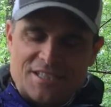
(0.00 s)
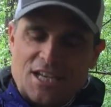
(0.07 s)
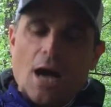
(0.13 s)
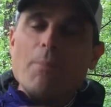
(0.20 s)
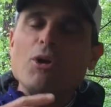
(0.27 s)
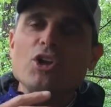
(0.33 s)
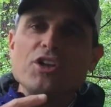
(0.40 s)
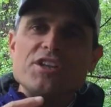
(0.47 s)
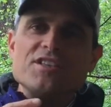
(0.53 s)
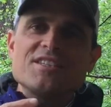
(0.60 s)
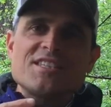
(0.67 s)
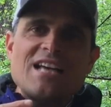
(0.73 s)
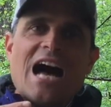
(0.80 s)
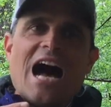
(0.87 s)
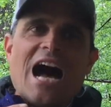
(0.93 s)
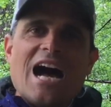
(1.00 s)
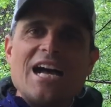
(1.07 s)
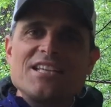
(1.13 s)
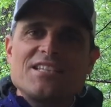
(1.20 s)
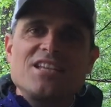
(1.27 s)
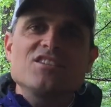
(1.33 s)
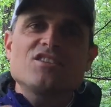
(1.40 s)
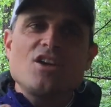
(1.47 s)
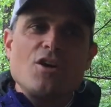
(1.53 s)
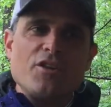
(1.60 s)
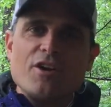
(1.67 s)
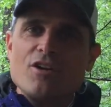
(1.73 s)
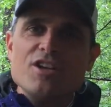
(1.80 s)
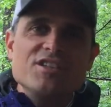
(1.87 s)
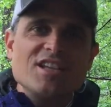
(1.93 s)
doubled in size, and so
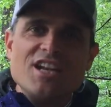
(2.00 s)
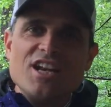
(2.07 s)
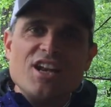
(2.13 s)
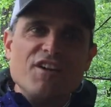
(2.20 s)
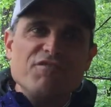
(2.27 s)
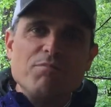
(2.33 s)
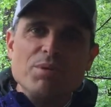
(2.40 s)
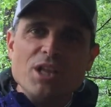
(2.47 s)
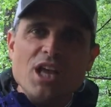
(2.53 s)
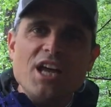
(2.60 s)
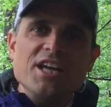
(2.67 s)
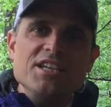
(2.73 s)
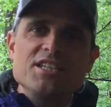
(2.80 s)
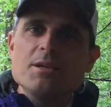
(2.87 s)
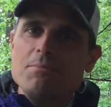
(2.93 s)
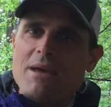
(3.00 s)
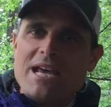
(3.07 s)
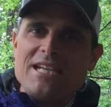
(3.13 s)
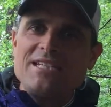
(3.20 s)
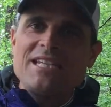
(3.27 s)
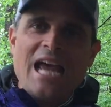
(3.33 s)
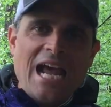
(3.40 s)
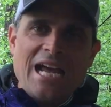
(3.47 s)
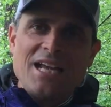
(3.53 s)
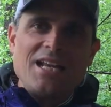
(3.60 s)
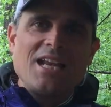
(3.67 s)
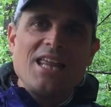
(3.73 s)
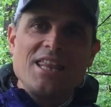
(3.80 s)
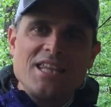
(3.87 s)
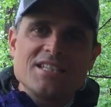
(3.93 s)
there isn't enough blood to
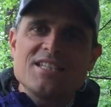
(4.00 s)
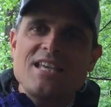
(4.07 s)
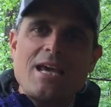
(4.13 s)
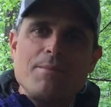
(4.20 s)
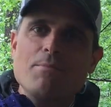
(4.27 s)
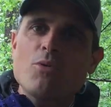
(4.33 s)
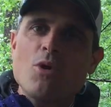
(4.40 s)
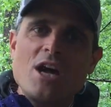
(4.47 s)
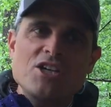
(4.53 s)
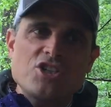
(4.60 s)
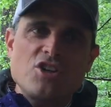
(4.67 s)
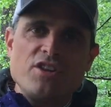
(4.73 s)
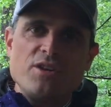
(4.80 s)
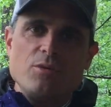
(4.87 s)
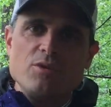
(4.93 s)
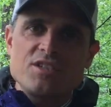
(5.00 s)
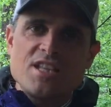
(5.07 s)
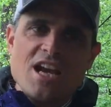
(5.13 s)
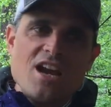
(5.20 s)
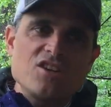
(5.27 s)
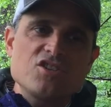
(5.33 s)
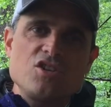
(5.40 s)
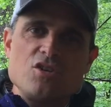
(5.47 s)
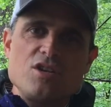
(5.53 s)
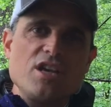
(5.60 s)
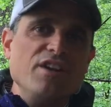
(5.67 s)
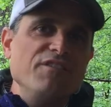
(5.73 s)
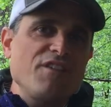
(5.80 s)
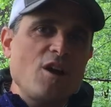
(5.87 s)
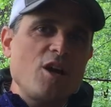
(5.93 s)
maintain the same pressure that was there. So you
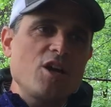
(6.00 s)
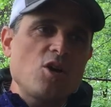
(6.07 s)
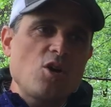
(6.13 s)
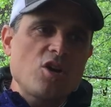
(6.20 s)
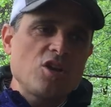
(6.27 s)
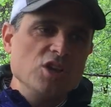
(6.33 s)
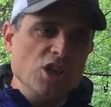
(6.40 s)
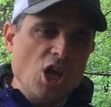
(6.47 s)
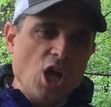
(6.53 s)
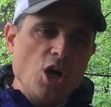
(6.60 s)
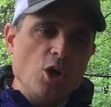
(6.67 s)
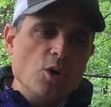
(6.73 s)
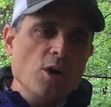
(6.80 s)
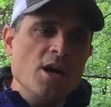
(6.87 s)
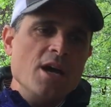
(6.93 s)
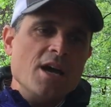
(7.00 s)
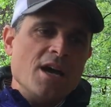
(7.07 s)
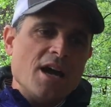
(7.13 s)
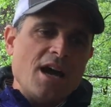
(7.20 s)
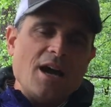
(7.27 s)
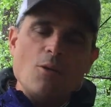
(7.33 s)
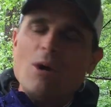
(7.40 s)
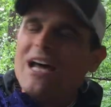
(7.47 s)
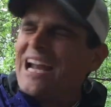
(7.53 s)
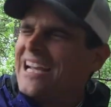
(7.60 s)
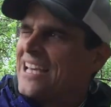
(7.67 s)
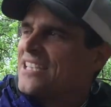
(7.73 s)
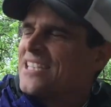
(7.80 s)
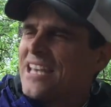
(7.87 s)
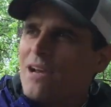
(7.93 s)
get a very low, what I
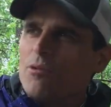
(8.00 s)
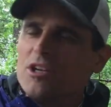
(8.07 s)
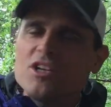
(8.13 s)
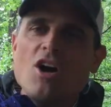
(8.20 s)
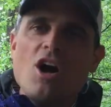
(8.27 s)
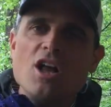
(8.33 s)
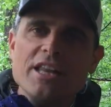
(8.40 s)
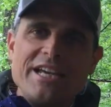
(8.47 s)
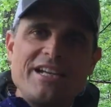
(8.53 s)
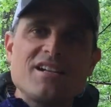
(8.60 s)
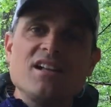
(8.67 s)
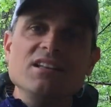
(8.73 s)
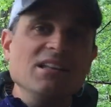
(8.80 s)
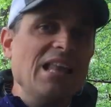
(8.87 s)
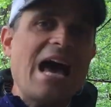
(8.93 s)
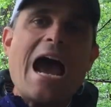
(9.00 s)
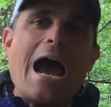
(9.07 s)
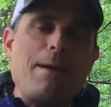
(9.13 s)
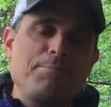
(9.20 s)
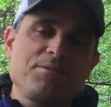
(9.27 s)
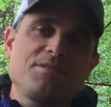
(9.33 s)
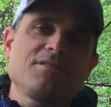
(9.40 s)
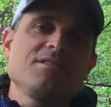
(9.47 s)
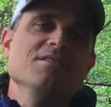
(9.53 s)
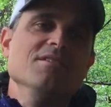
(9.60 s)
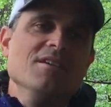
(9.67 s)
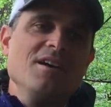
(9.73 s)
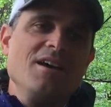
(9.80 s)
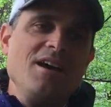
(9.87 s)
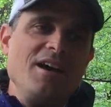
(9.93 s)
guess they would call a collapse
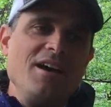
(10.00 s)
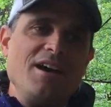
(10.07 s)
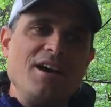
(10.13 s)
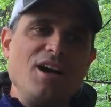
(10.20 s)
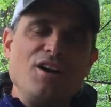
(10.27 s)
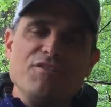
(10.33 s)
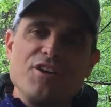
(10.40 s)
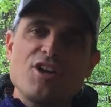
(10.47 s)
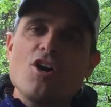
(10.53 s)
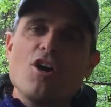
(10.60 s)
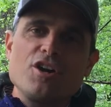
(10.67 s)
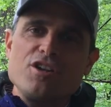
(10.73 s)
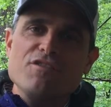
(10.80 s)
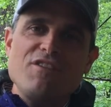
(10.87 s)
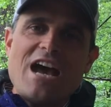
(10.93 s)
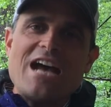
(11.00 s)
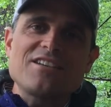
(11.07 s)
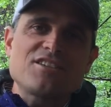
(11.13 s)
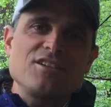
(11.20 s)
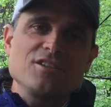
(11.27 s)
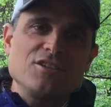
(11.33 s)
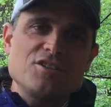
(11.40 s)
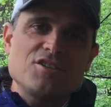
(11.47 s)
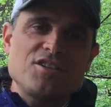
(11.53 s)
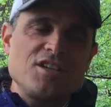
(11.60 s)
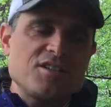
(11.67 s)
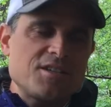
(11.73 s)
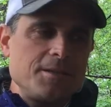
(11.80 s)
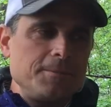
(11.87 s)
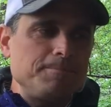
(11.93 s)
of the cardiovascular
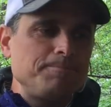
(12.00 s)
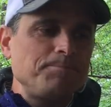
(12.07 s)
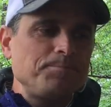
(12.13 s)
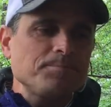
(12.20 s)
system.